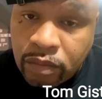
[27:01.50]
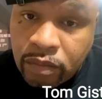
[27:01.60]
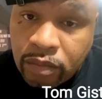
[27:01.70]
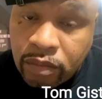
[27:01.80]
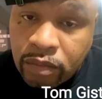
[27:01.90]

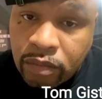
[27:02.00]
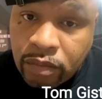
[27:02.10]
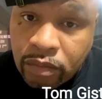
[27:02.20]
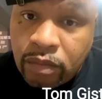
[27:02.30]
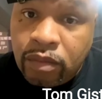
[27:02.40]

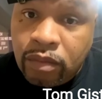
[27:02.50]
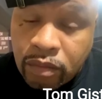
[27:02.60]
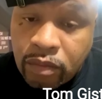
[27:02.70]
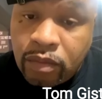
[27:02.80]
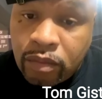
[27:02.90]

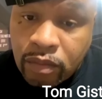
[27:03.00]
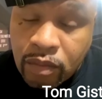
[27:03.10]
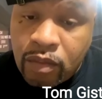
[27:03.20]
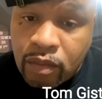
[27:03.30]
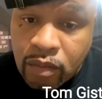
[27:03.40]

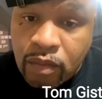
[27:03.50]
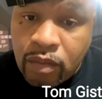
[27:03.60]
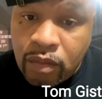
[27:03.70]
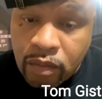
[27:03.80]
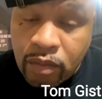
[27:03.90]

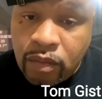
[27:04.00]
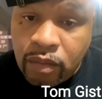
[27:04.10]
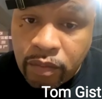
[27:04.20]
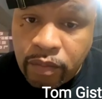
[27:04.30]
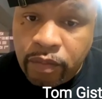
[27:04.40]

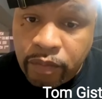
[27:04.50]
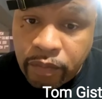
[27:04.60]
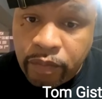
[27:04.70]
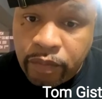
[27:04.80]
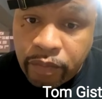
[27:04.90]

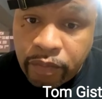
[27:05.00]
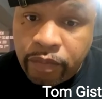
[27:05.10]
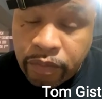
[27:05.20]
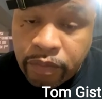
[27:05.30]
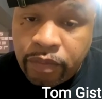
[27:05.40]

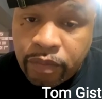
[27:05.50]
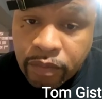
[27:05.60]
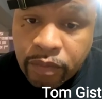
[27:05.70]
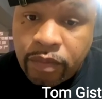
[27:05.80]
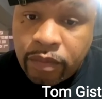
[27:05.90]

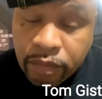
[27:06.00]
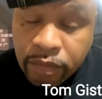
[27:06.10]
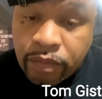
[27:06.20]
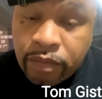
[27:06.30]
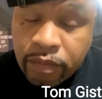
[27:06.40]

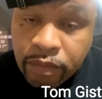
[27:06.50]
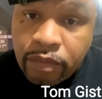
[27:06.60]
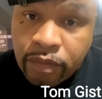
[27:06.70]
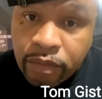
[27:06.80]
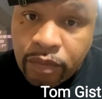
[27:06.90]

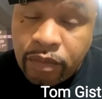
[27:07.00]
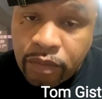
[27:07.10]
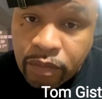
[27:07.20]
No words are spoken by the person on screen.